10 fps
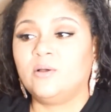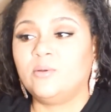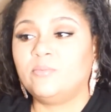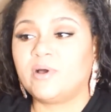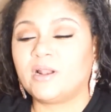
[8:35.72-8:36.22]

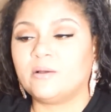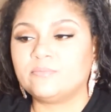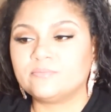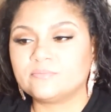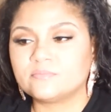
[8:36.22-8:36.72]

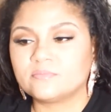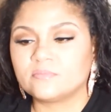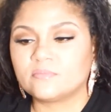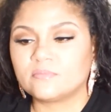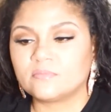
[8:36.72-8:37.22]

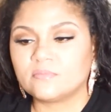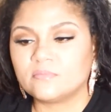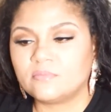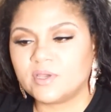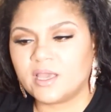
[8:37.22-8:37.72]

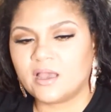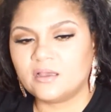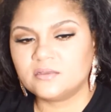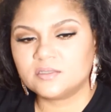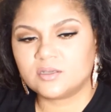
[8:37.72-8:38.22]
But
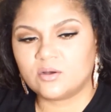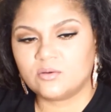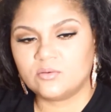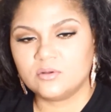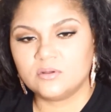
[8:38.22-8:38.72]
yeah,
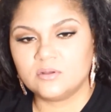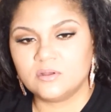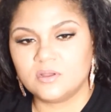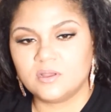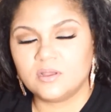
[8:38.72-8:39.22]
so
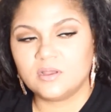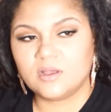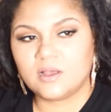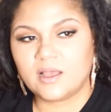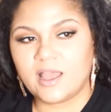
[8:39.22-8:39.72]

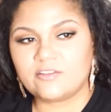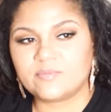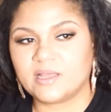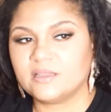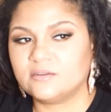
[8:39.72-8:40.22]
I have
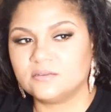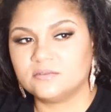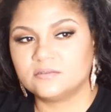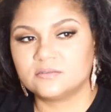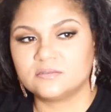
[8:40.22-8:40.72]
my little
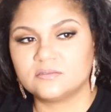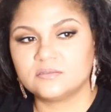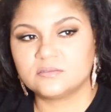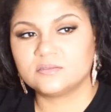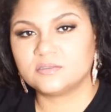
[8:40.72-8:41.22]

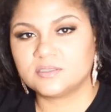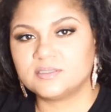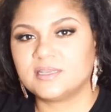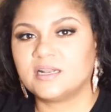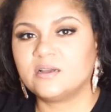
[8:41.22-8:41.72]

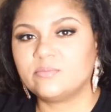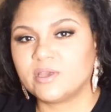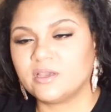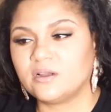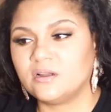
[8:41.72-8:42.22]
setup
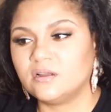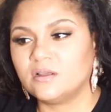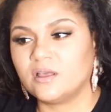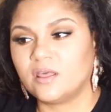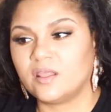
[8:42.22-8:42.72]
here
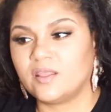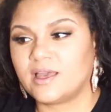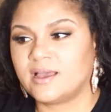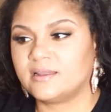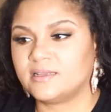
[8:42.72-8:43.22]

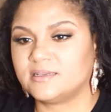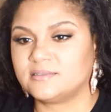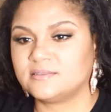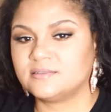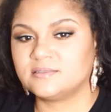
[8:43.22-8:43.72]
that
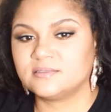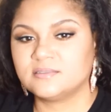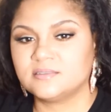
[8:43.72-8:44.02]
is